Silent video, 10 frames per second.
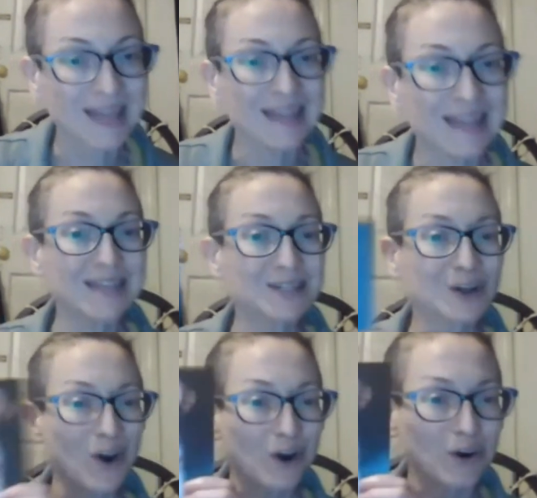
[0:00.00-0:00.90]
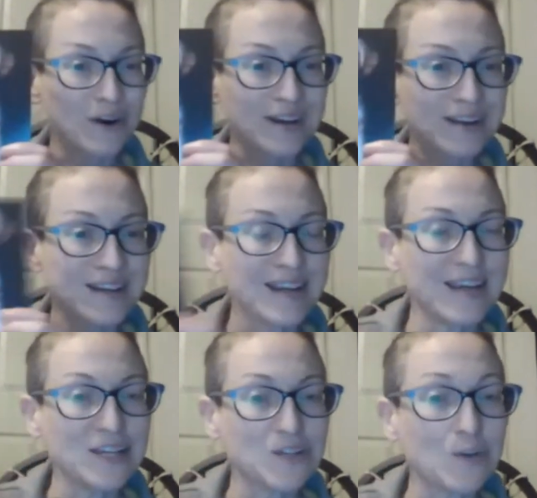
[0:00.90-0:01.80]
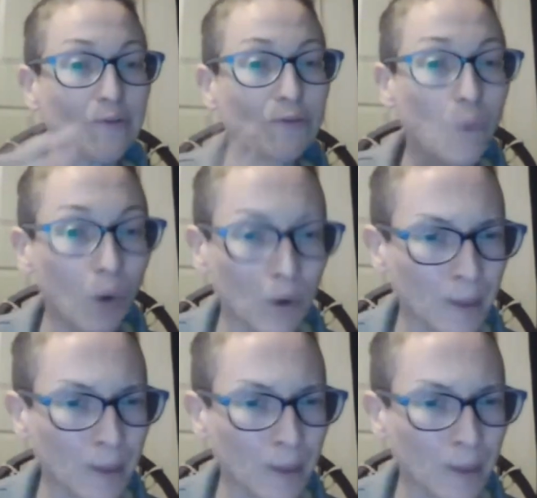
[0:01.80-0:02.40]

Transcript: This card is for